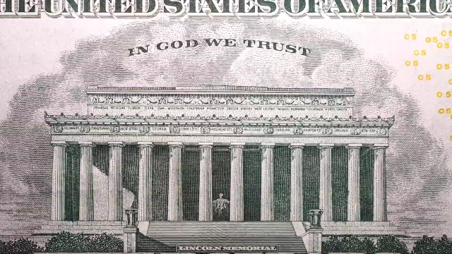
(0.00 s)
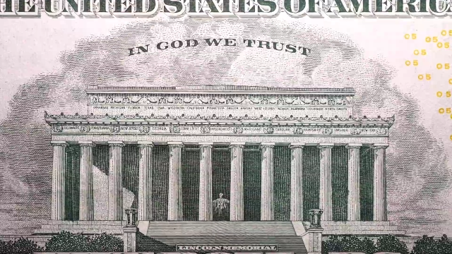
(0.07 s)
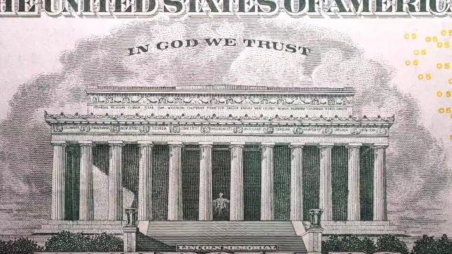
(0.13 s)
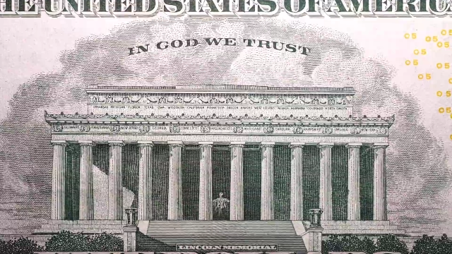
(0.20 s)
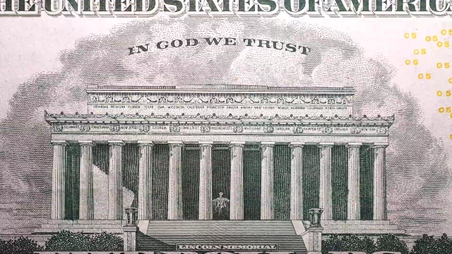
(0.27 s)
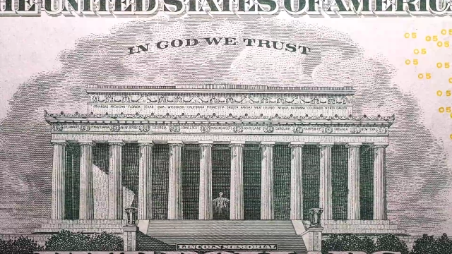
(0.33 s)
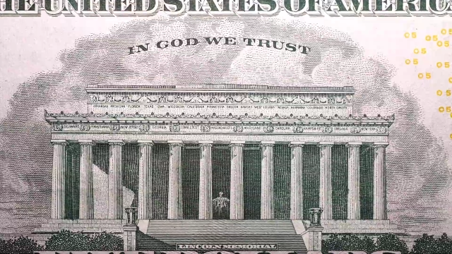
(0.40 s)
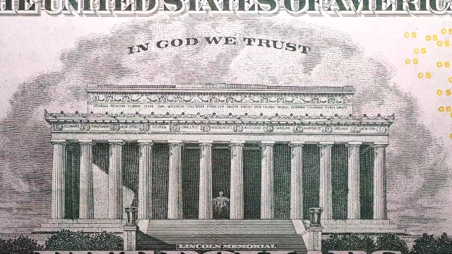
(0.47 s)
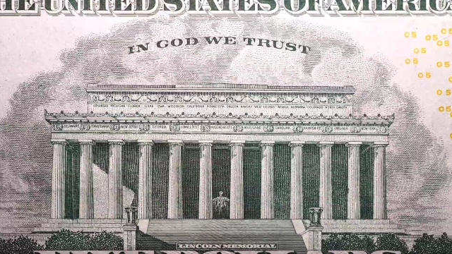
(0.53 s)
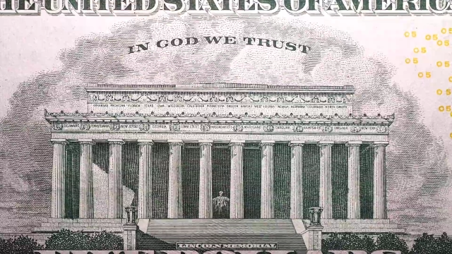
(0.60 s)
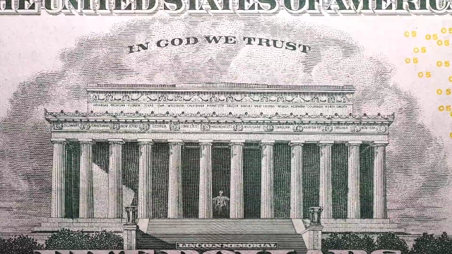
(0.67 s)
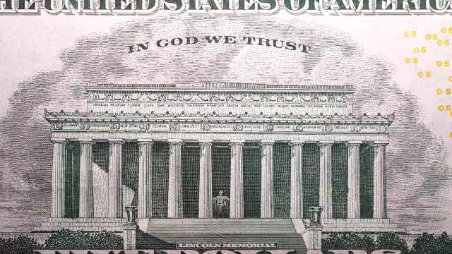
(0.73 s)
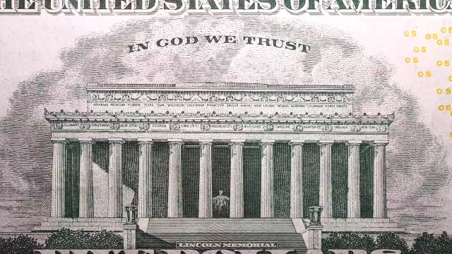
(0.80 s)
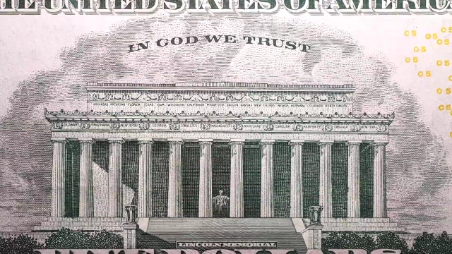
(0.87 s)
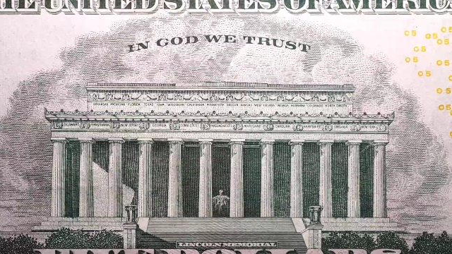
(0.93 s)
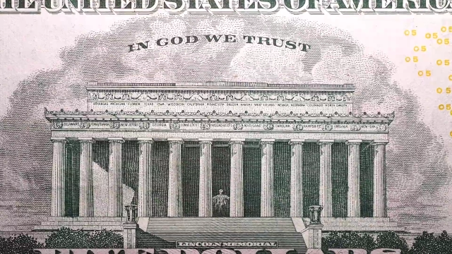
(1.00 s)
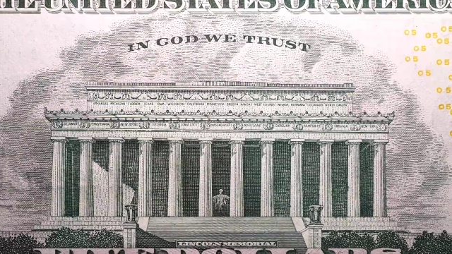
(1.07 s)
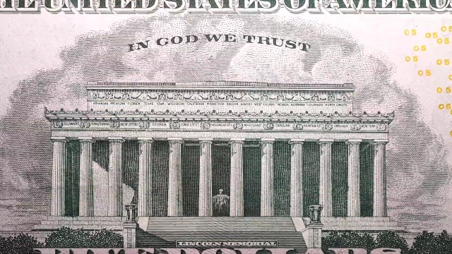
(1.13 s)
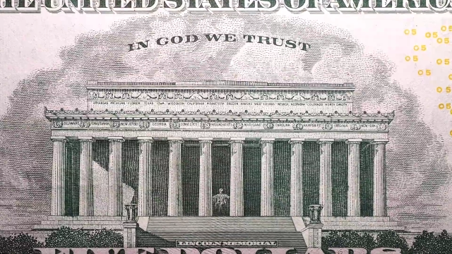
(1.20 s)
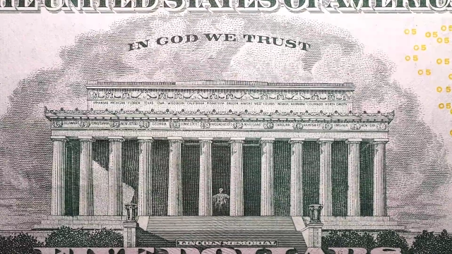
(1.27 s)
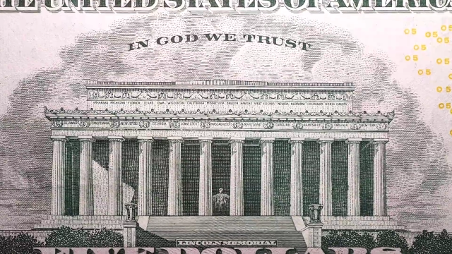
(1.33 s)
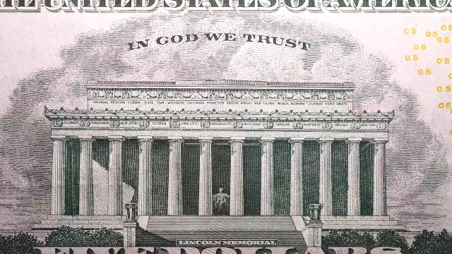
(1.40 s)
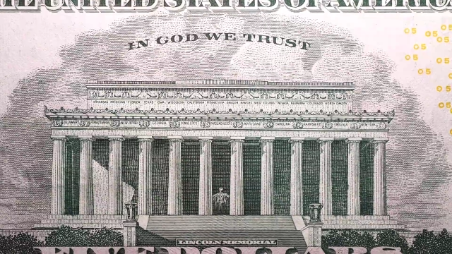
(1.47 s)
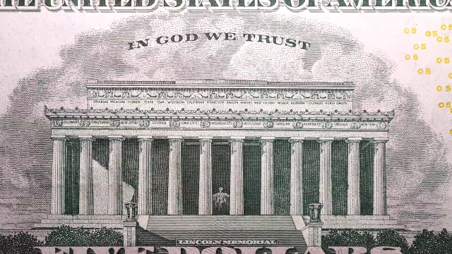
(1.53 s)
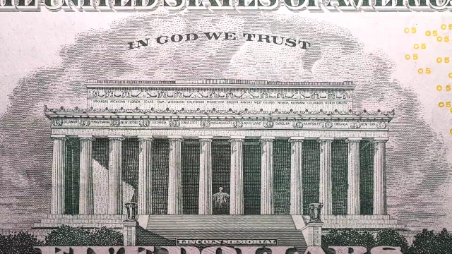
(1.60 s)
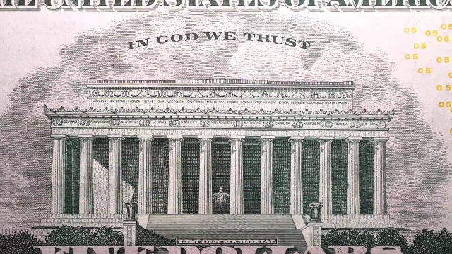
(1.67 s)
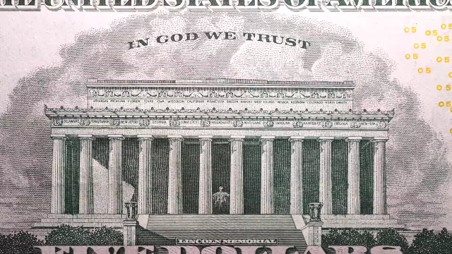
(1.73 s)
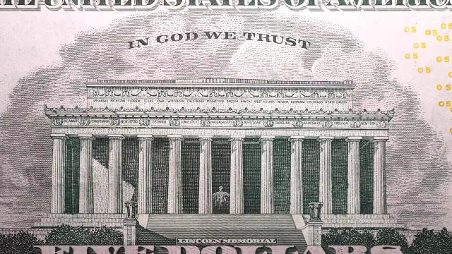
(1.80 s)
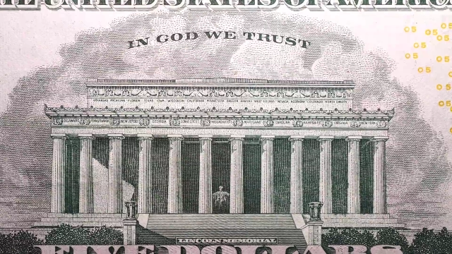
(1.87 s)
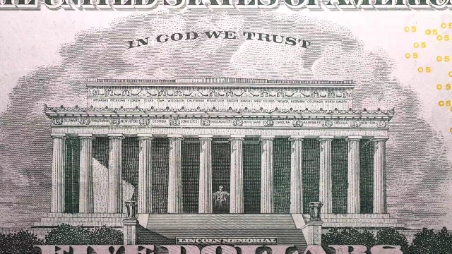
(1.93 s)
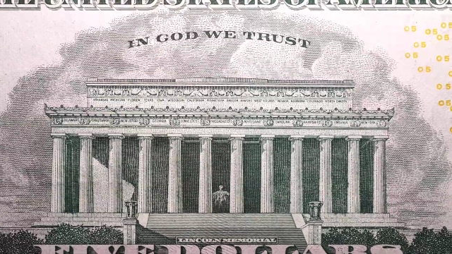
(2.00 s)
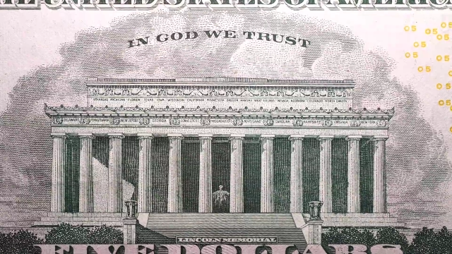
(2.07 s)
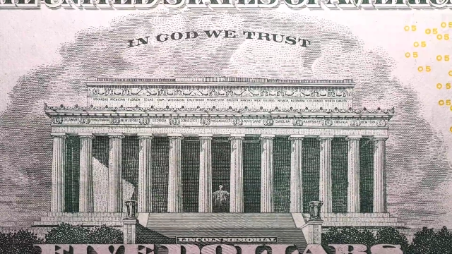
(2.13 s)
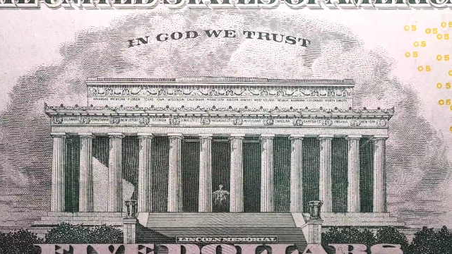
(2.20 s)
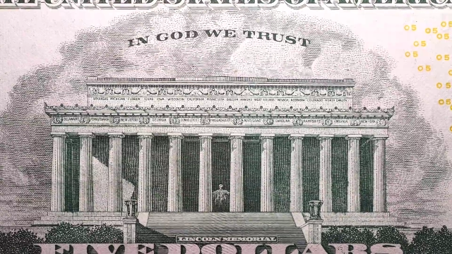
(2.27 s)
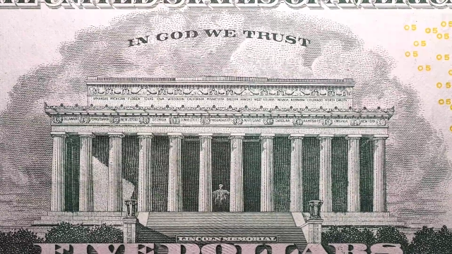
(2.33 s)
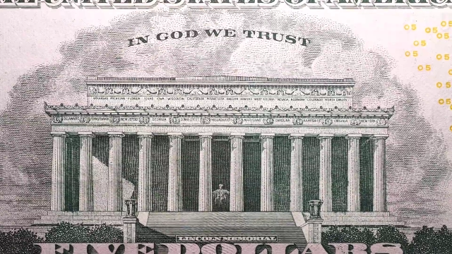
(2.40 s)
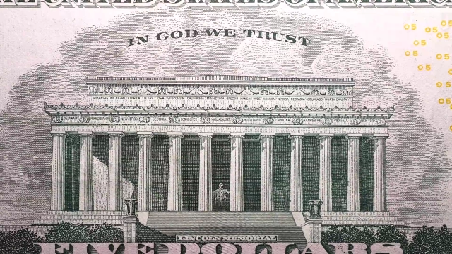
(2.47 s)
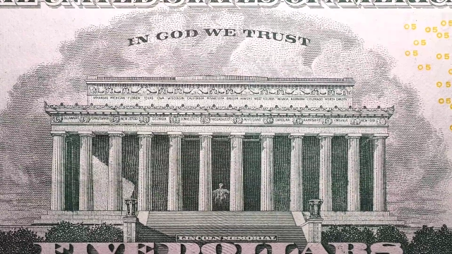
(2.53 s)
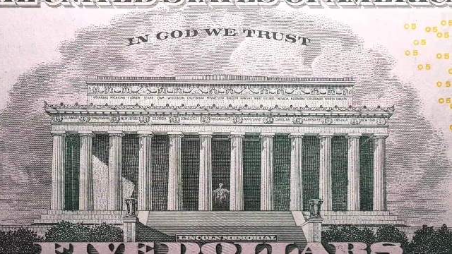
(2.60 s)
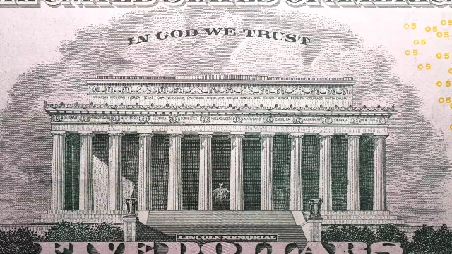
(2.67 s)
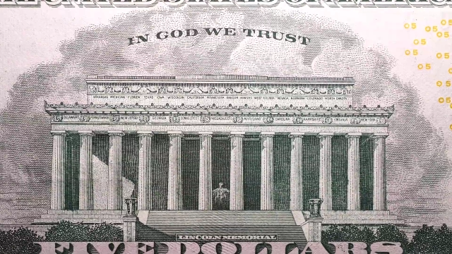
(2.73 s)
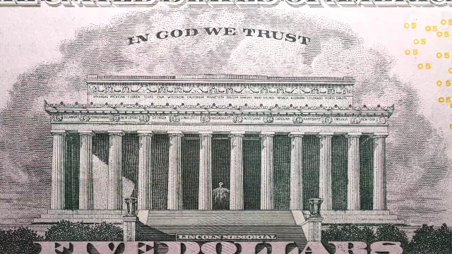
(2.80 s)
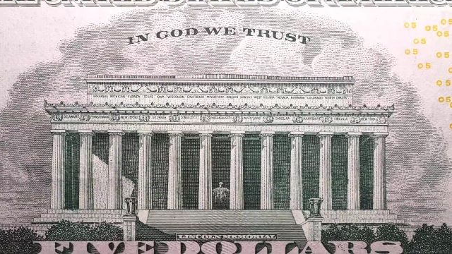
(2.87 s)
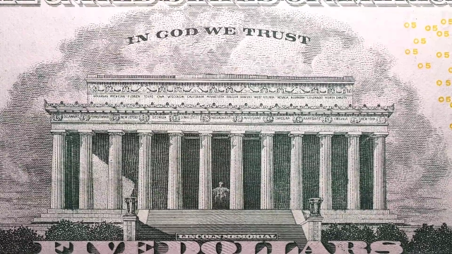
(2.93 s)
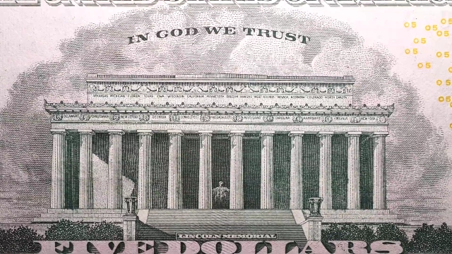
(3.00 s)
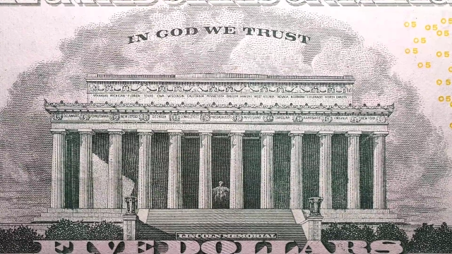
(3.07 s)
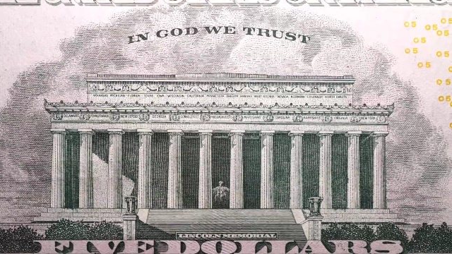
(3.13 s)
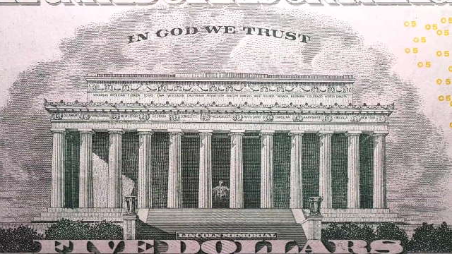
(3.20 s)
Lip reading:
No face is visible, so there are no lips to read.